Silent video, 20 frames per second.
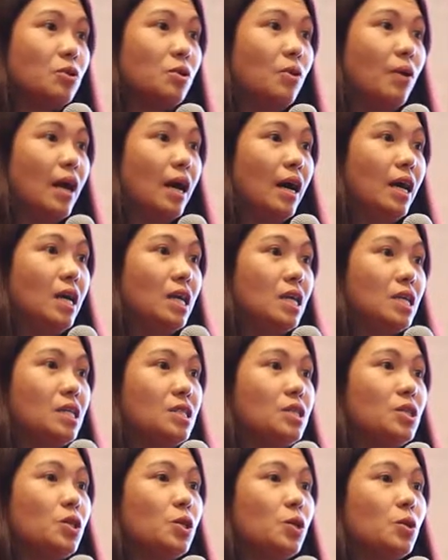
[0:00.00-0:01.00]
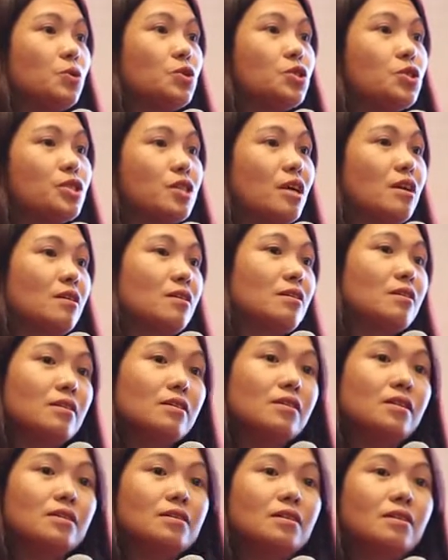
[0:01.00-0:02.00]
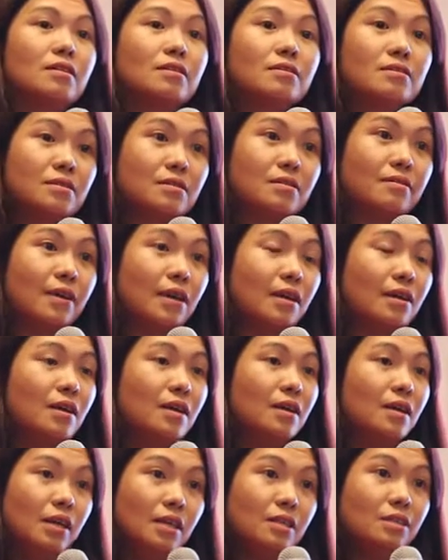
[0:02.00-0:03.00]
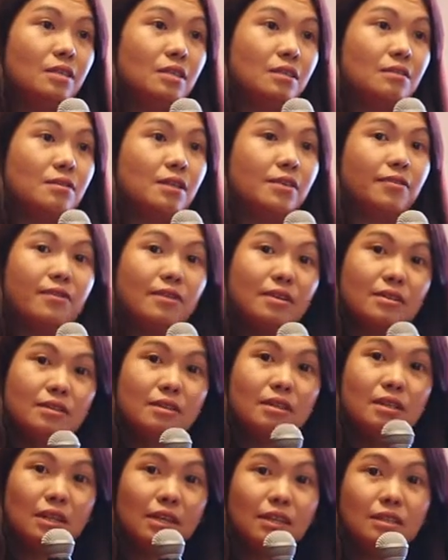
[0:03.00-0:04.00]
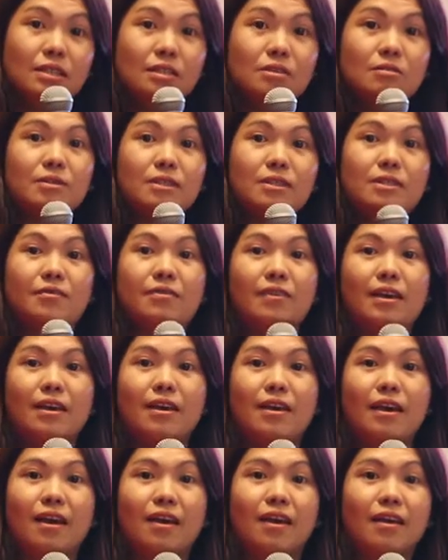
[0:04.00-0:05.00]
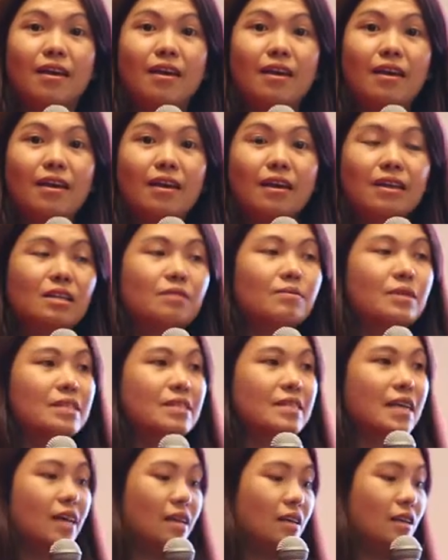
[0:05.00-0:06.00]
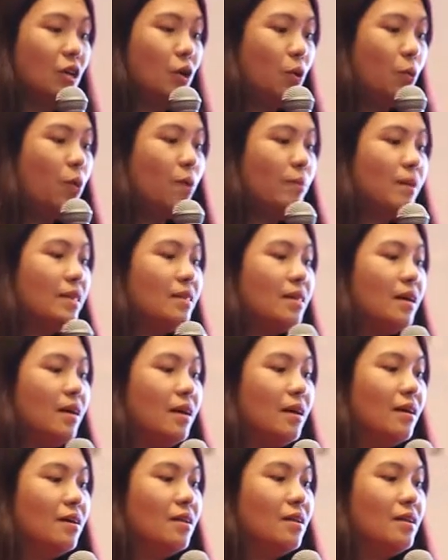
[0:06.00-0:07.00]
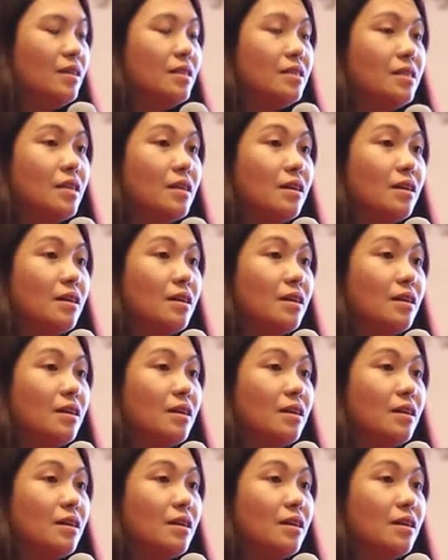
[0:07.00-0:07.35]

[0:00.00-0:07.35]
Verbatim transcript: from the top management, we already have the, the integrated thinking.